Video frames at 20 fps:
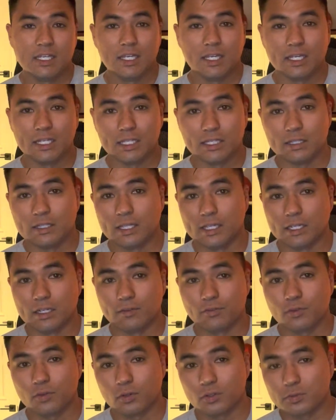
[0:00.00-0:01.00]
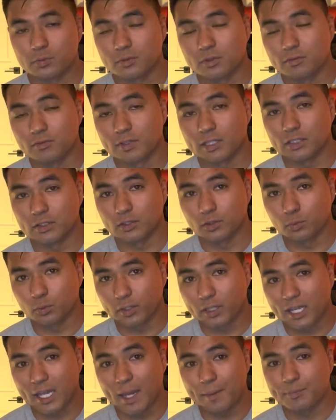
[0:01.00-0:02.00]
And then of course with the VA loan, we're
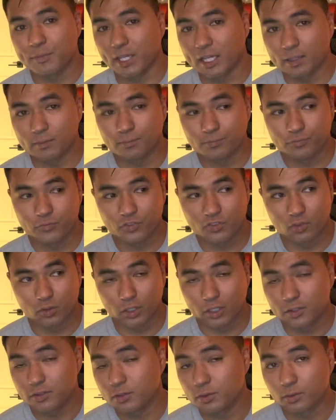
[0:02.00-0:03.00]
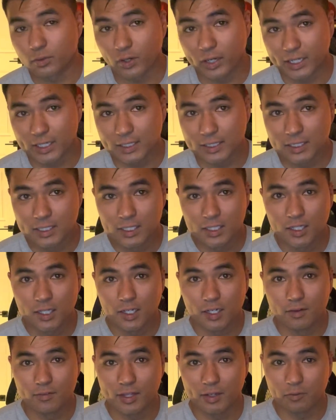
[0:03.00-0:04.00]
capped at 42 grand
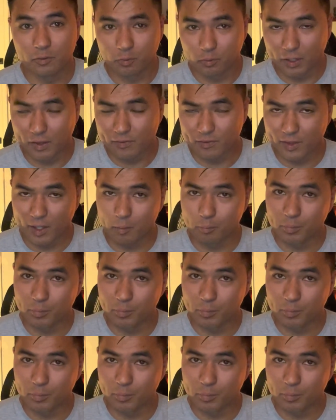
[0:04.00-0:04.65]
of that